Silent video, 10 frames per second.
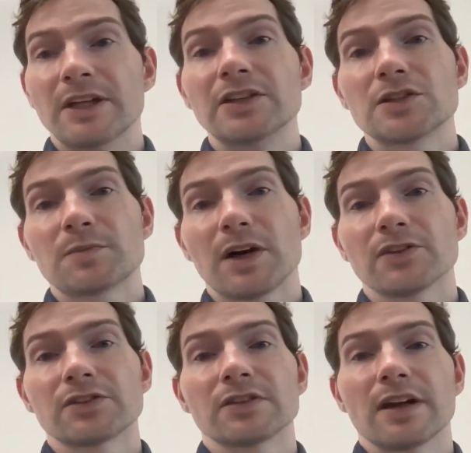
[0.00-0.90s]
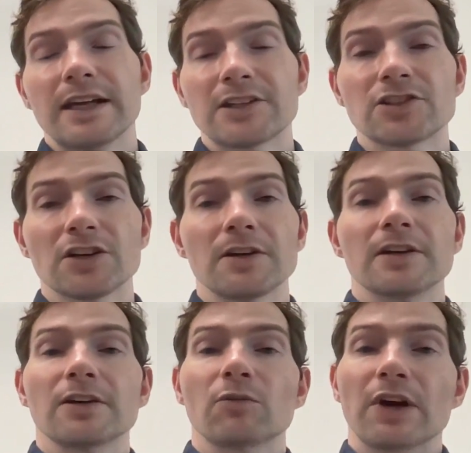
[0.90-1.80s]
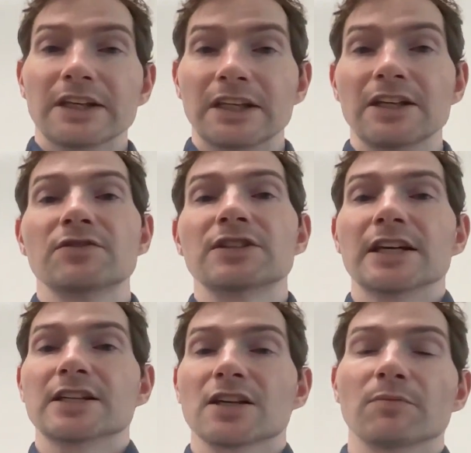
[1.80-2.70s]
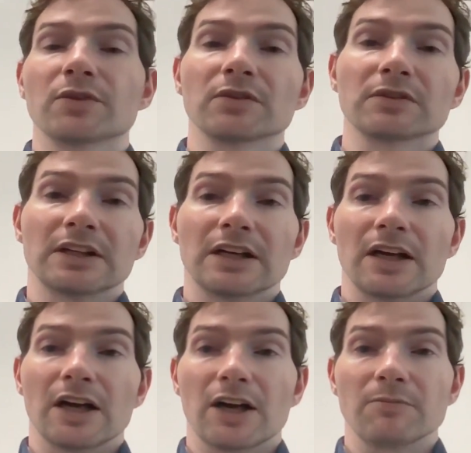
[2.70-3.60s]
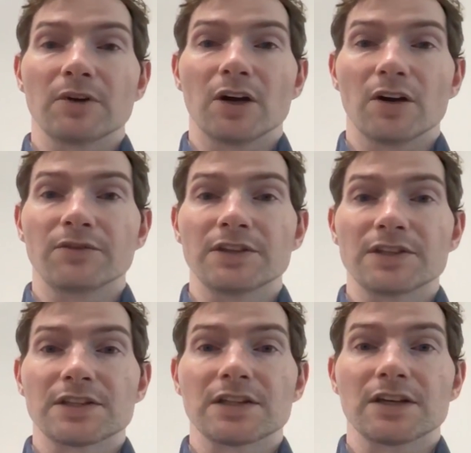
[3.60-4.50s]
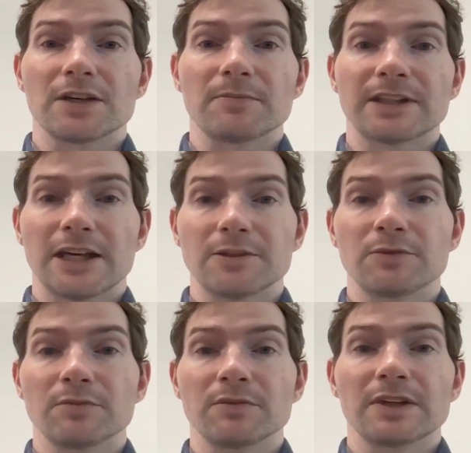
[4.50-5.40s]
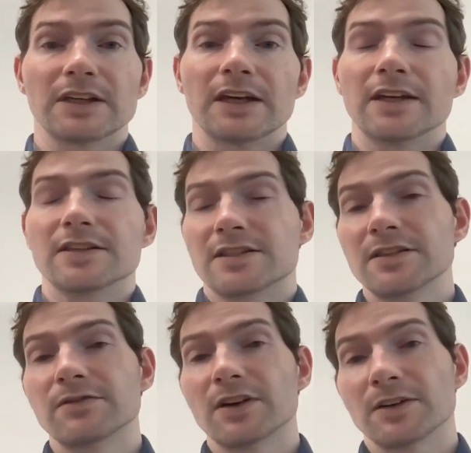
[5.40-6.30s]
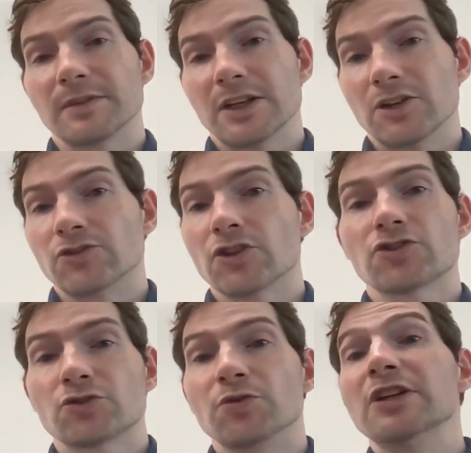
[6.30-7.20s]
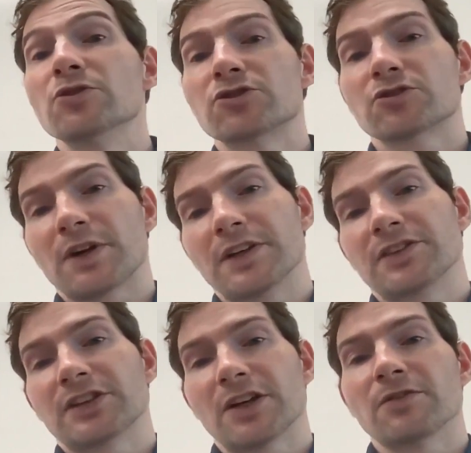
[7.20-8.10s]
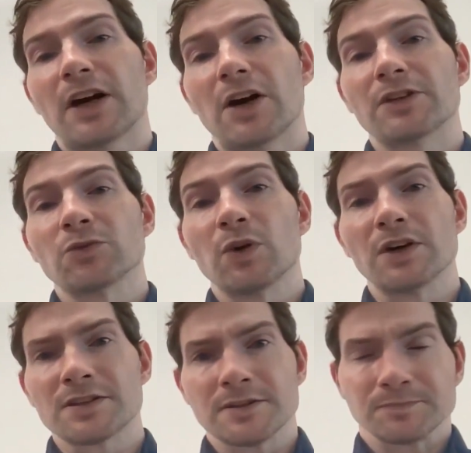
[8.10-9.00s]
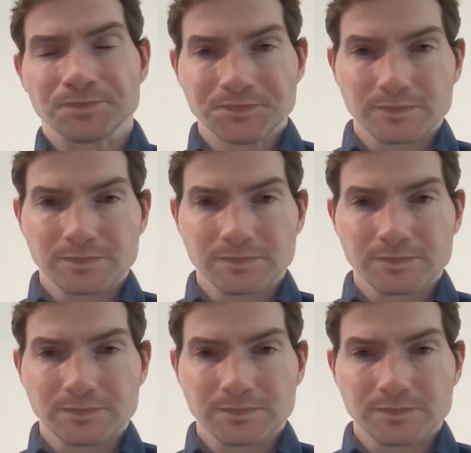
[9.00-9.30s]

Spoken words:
in this particular lecture, where he gives the example of this cadmium and silver, just to illustrate kind of how that works.